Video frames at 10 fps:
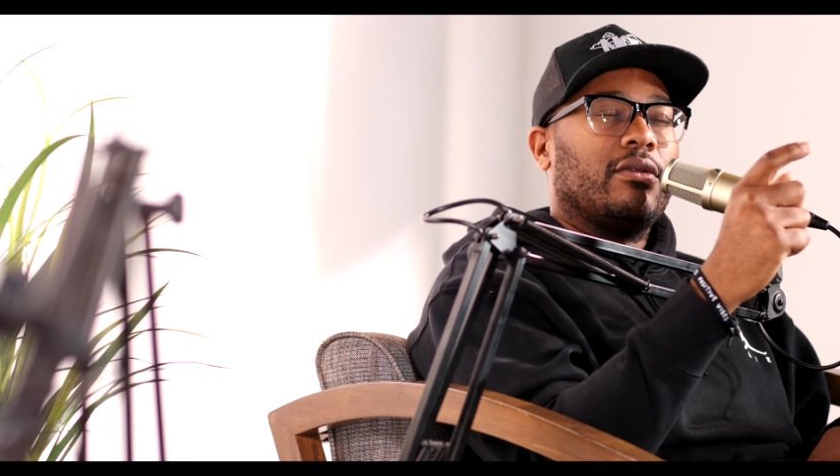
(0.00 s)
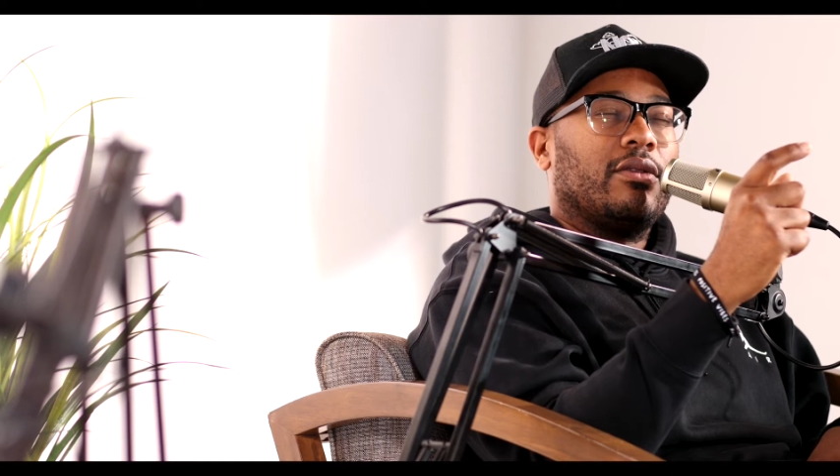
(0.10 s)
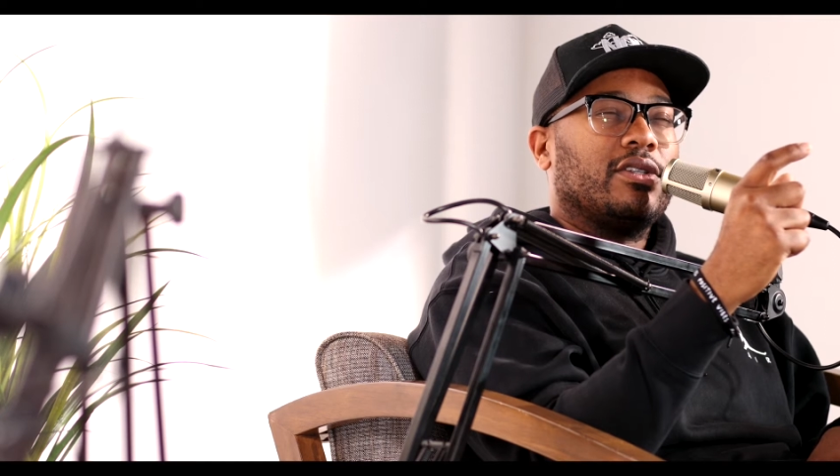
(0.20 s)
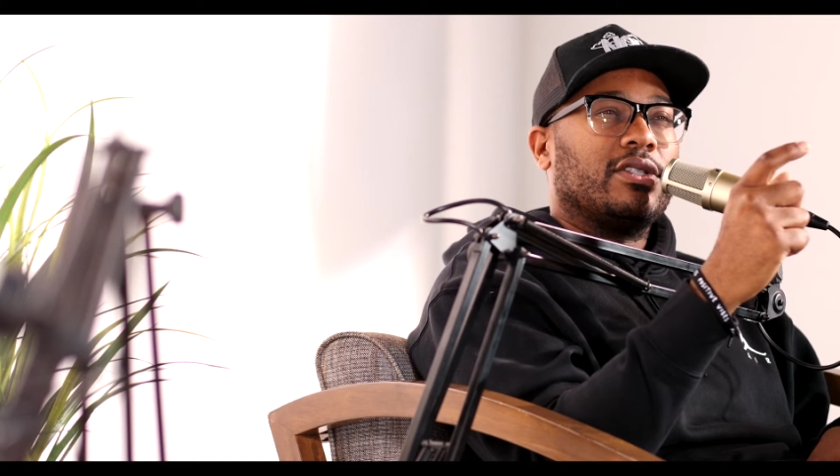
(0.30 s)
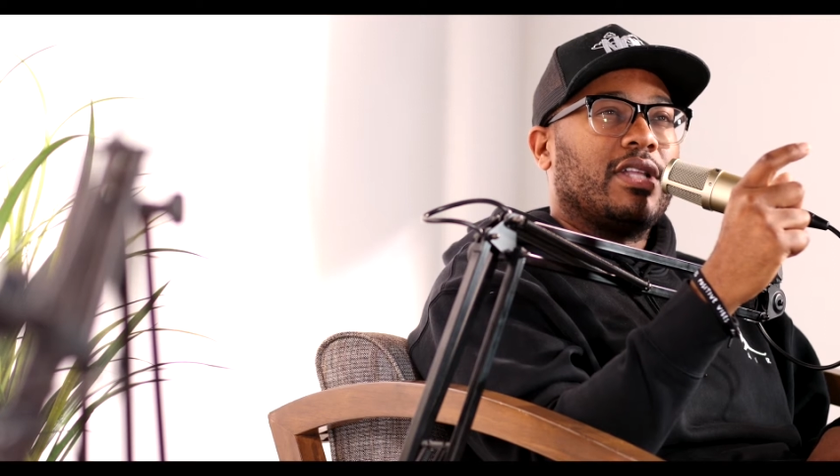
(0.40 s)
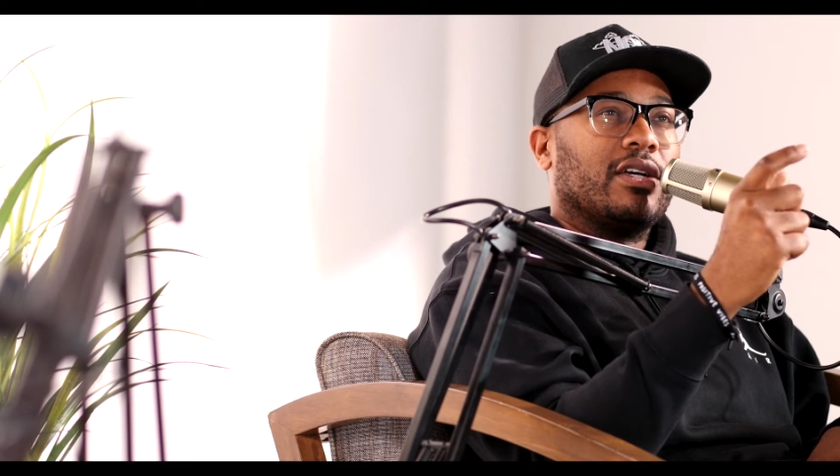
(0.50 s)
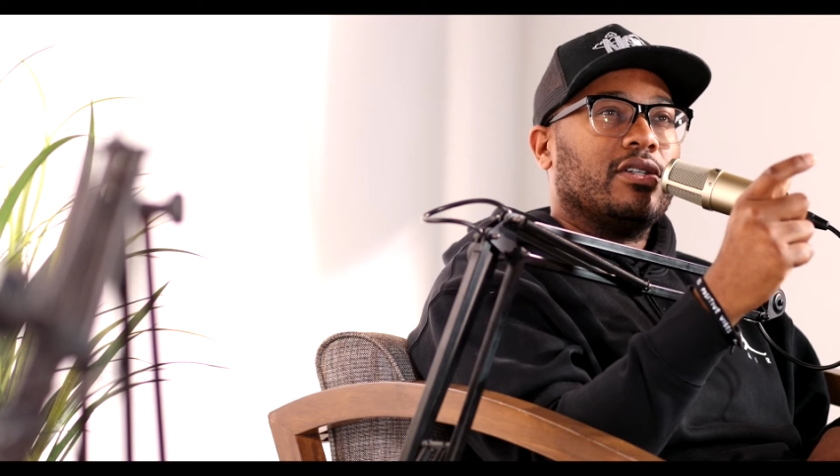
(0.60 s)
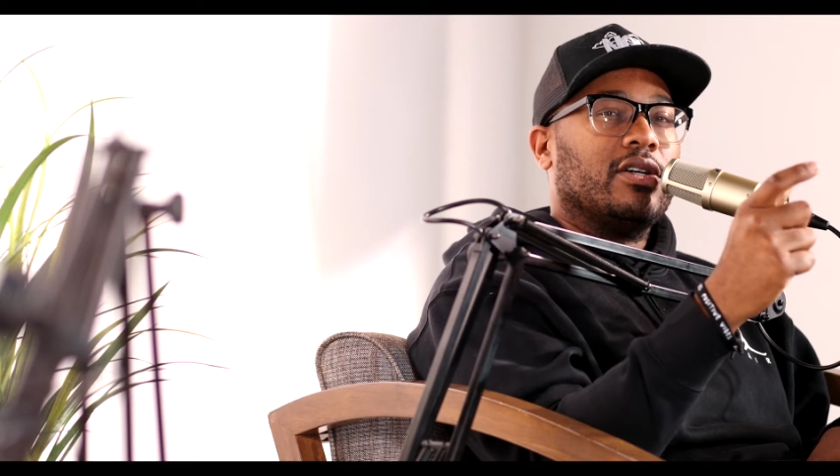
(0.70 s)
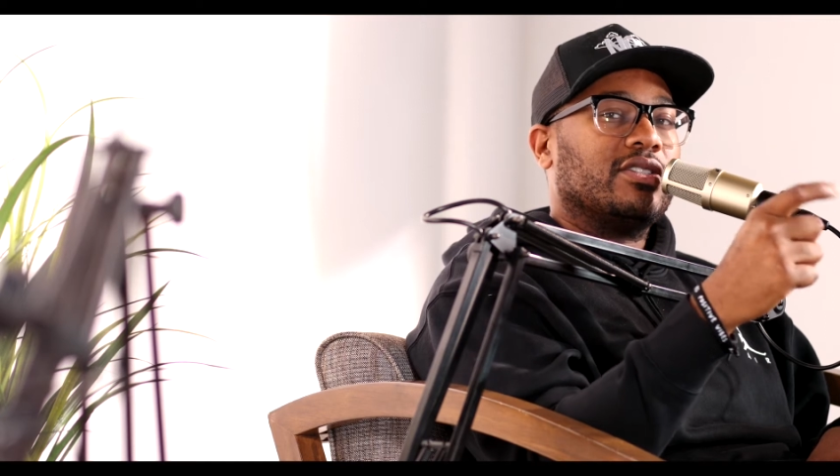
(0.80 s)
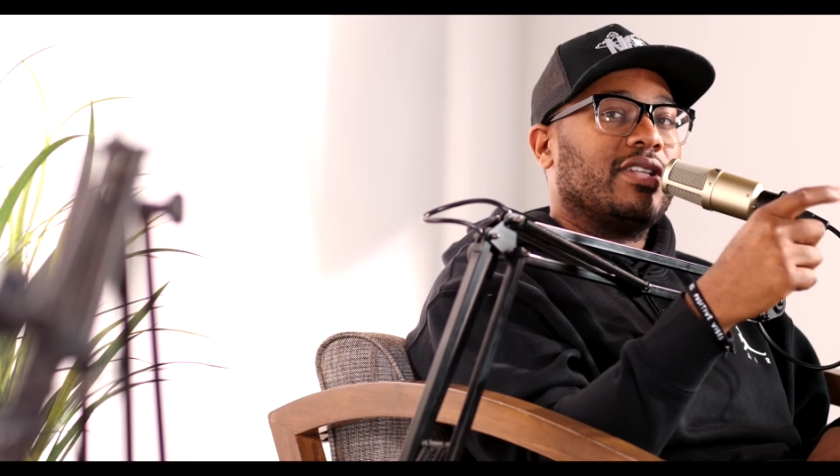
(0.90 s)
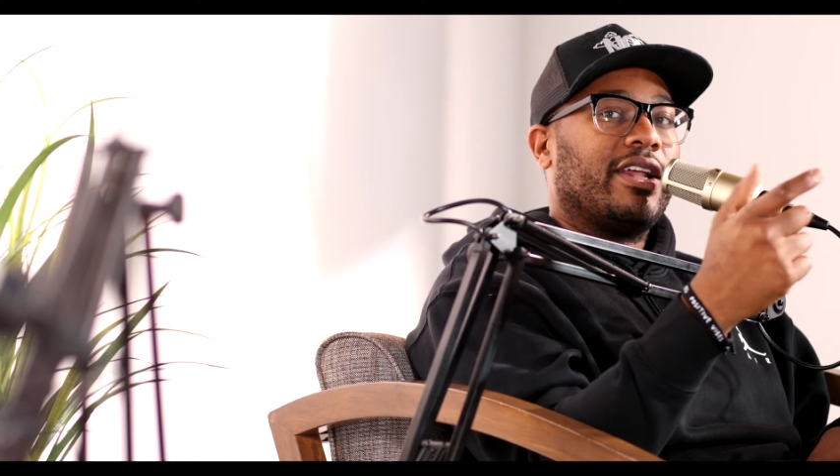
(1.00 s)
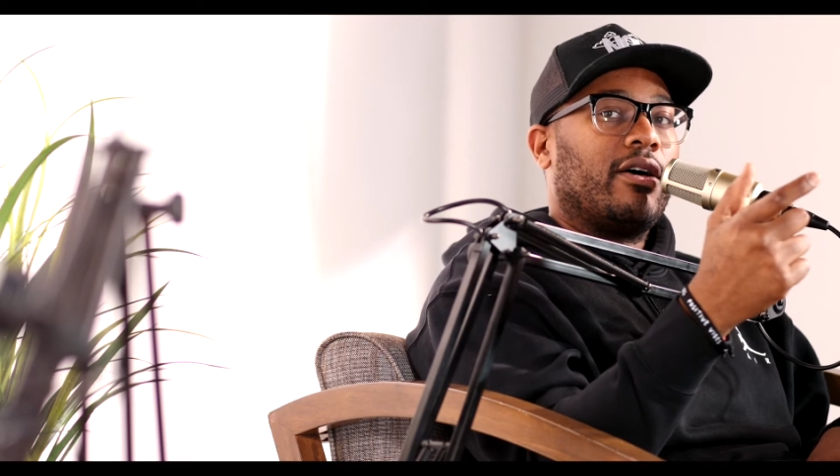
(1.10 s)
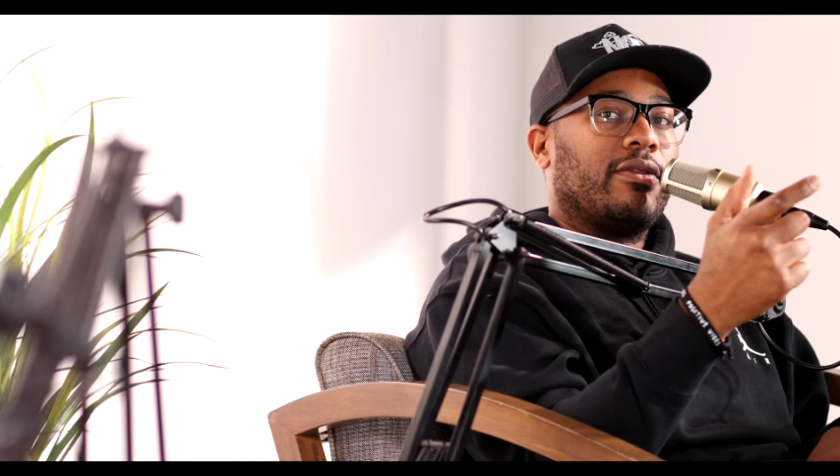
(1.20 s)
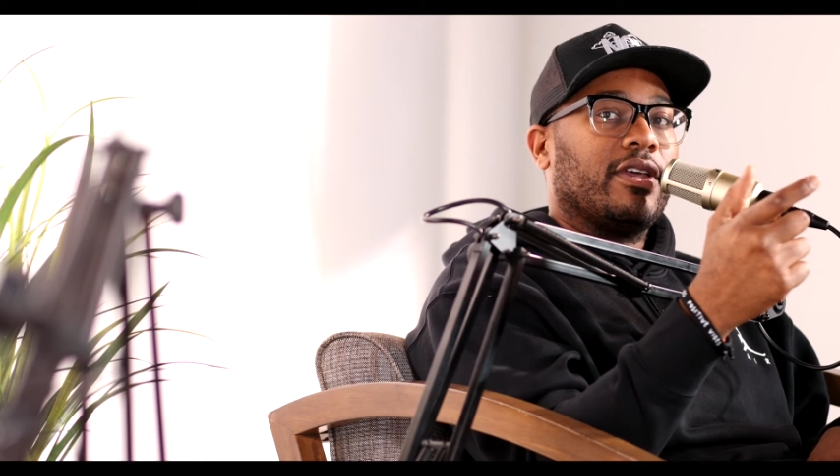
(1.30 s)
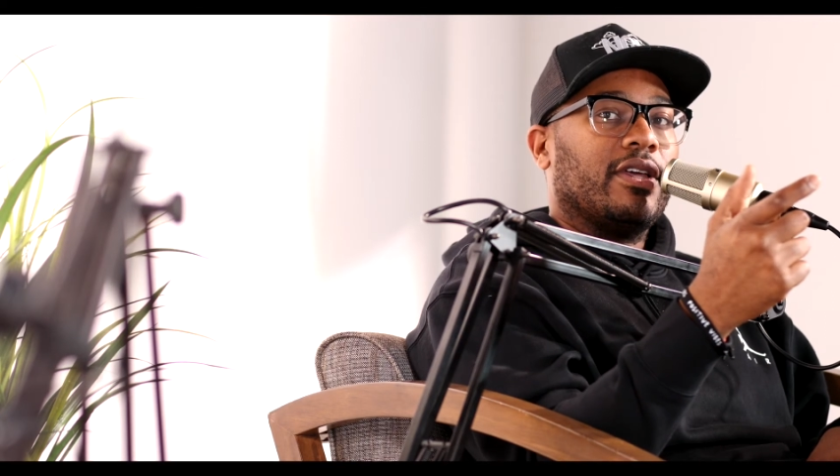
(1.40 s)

this is not good. This is not healthy.